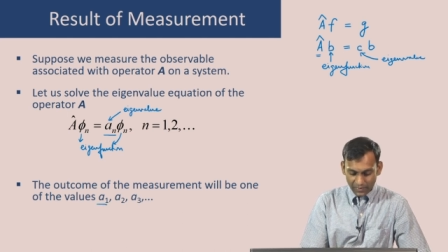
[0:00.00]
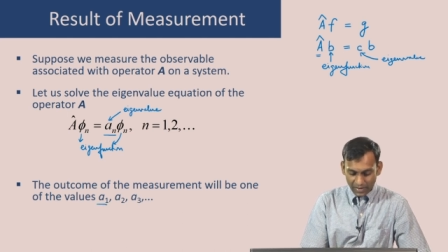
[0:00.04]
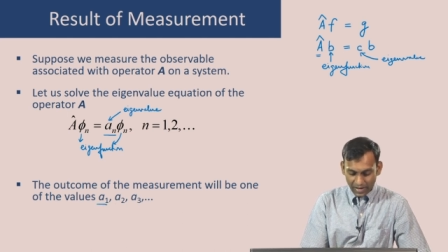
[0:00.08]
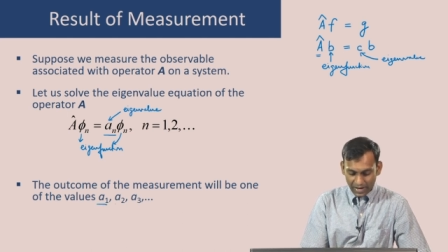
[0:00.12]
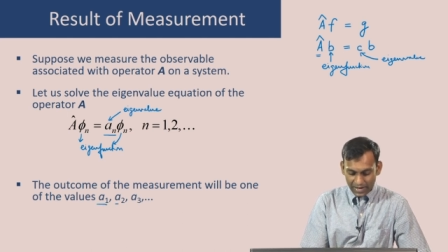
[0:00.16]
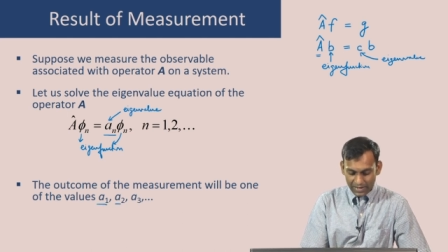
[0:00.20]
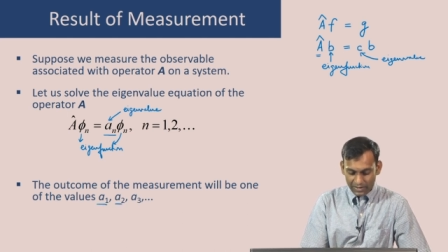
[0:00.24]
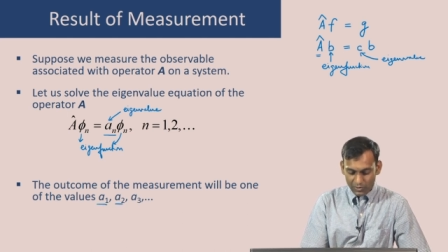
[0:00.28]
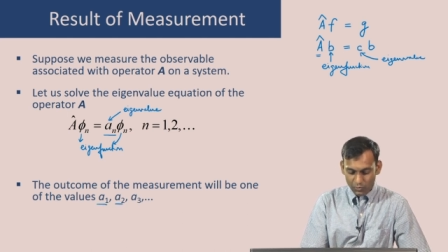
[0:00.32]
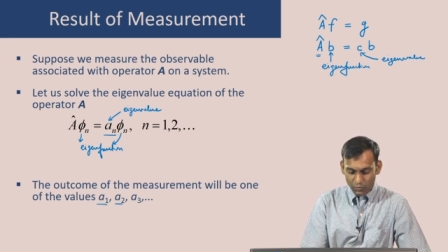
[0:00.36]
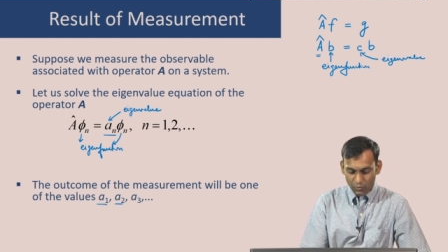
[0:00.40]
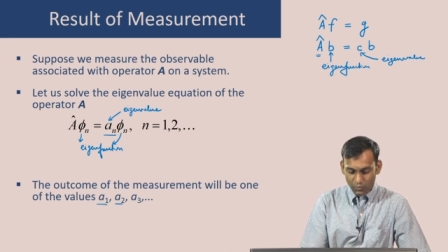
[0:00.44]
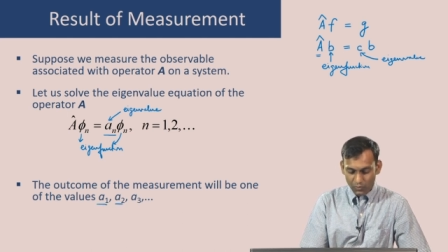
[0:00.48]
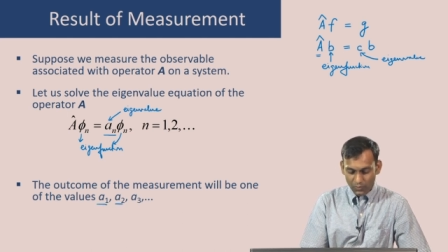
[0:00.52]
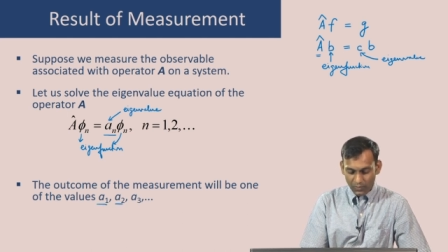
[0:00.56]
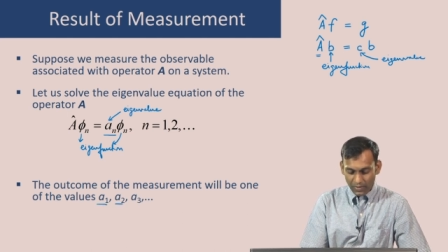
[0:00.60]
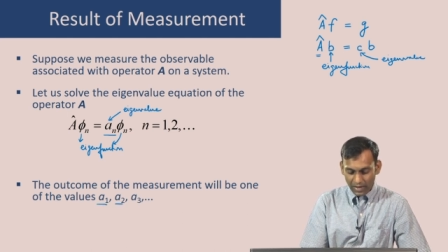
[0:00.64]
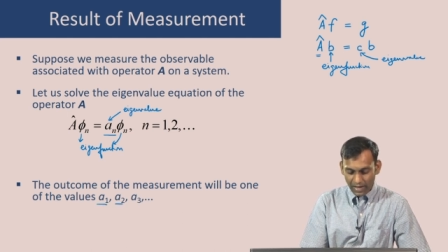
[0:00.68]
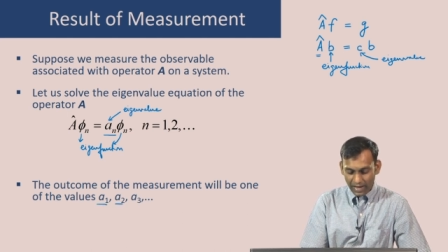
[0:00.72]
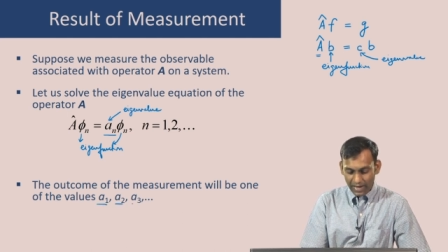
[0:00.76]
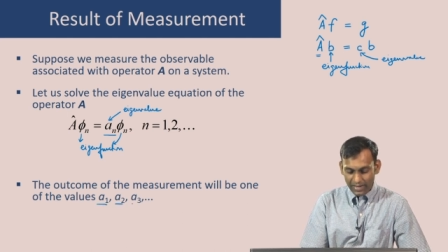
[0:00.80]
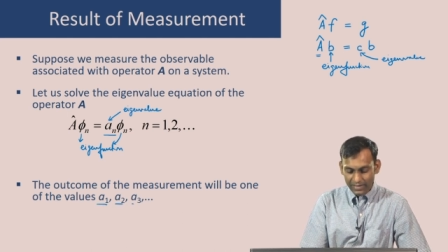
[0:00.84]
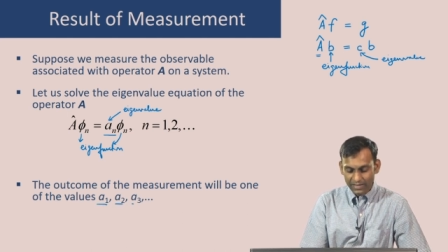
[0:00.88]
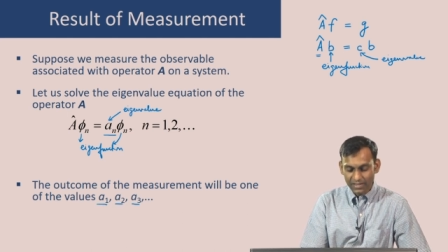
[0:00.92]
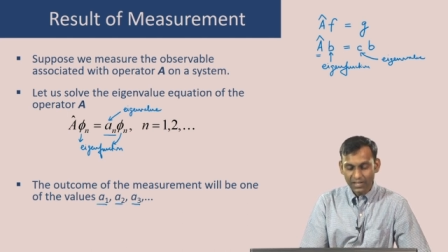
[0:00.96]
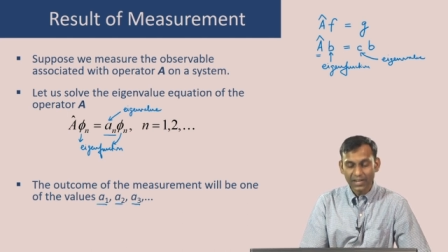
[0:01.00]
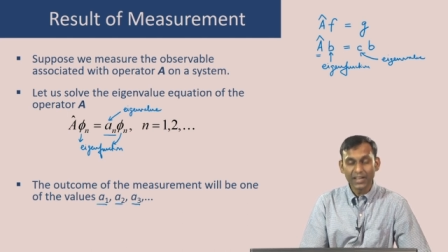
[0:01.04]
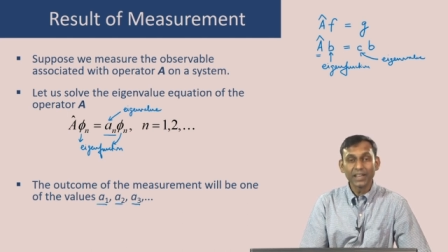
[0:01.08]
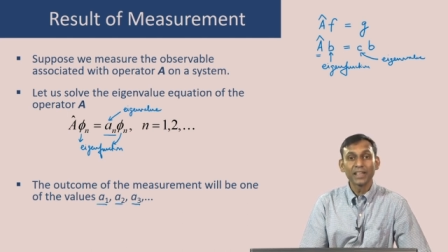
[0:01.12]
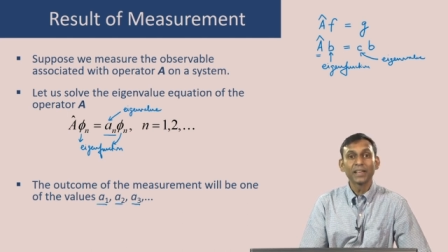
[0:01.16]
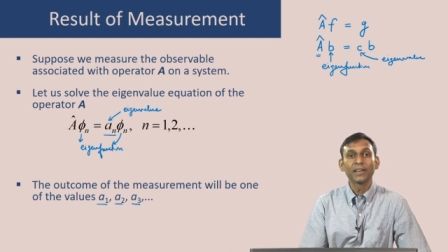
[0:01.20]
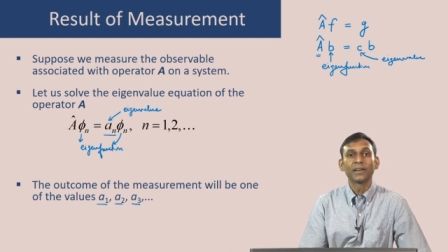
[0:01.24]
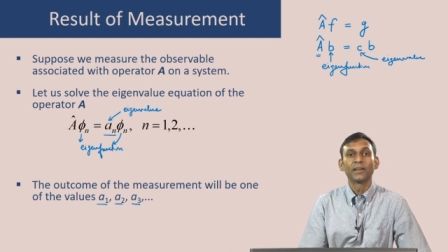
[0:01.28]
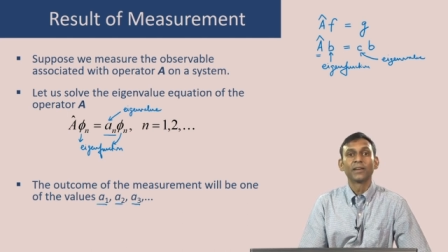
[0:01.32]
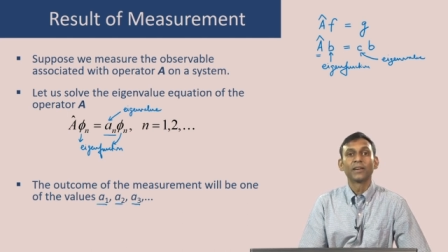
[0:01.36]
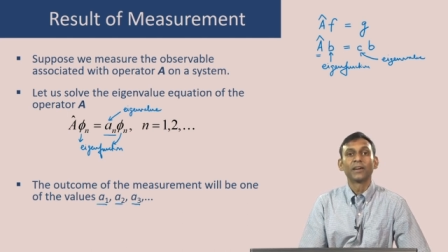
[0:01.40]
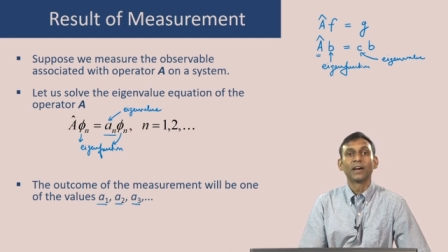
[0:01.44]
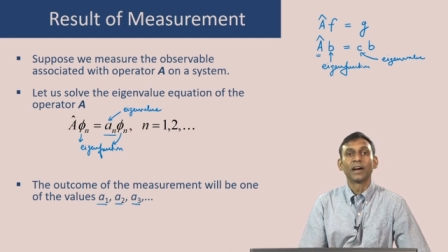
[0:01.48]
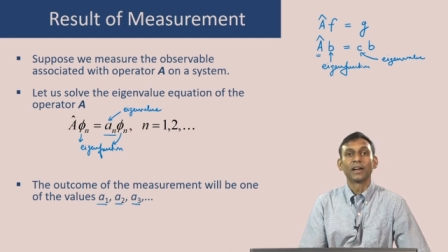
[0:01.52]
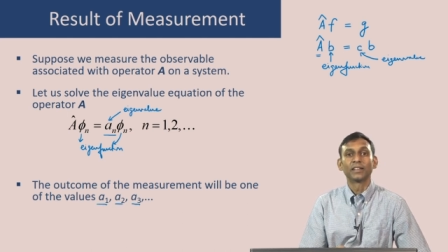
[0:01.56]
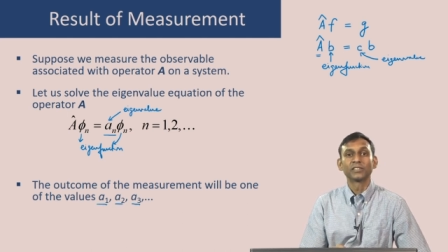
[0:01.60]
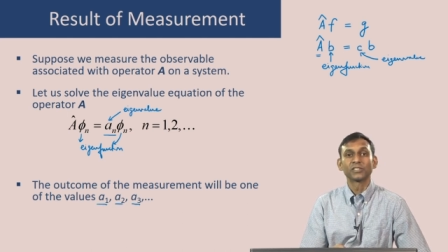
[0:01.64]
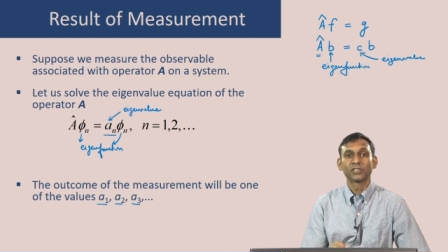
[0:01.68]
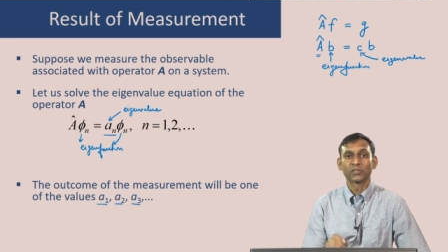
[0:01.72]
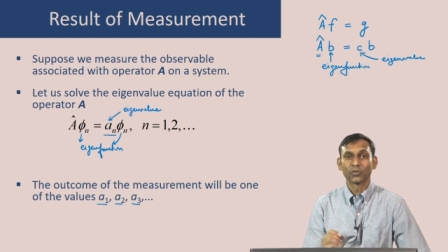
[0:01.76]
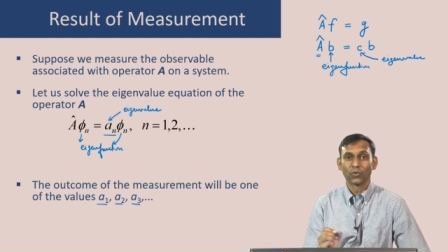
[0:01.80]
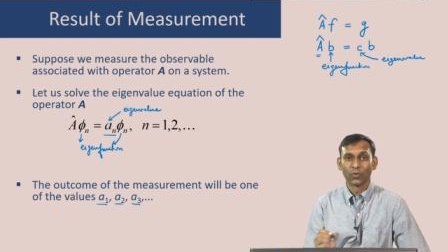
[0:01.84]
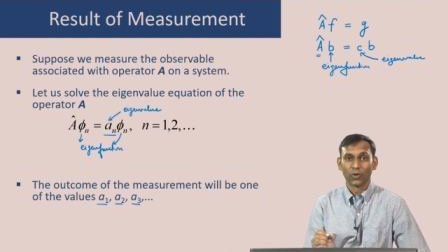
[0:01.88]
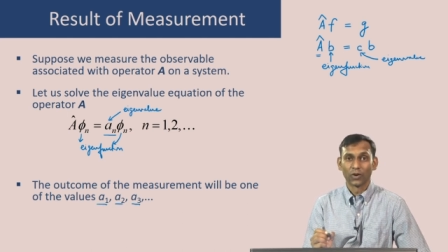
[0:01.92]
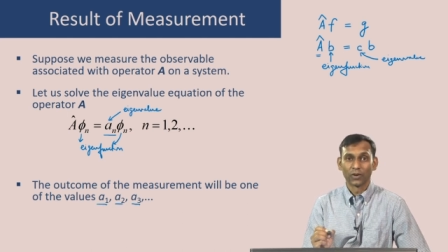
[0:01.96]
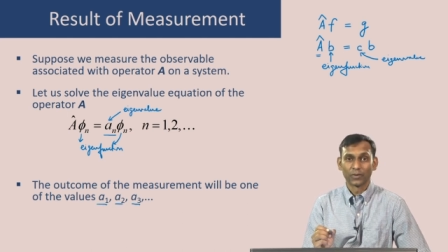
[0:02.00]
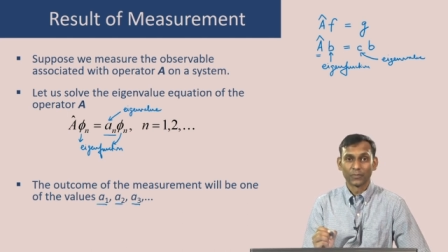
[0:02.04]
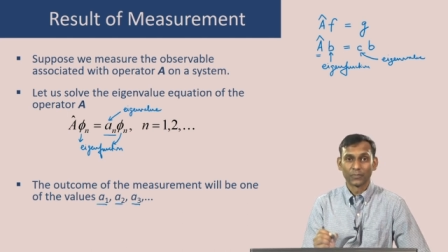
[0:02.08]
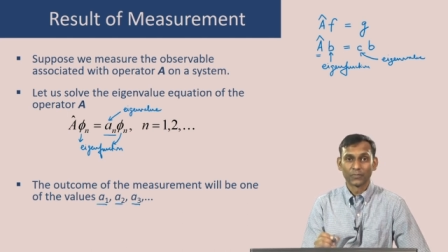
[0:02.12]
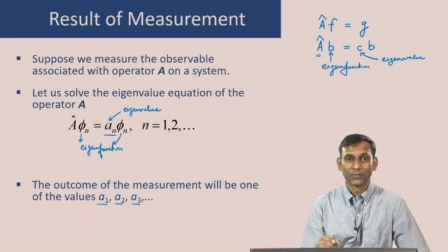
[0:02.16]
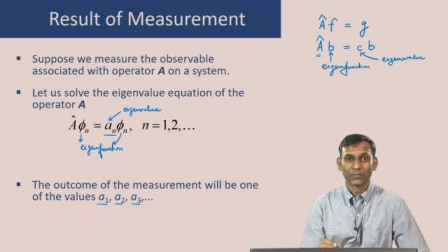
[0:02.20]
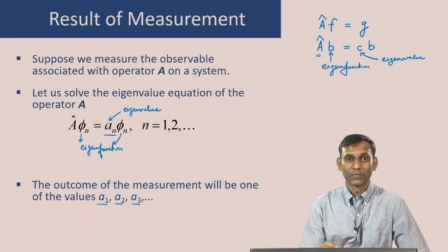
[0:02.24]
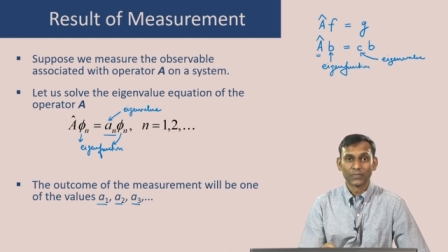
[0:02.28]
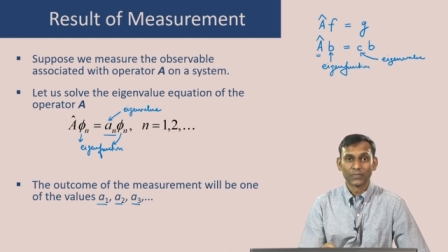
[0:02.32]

A2, A3 and so on.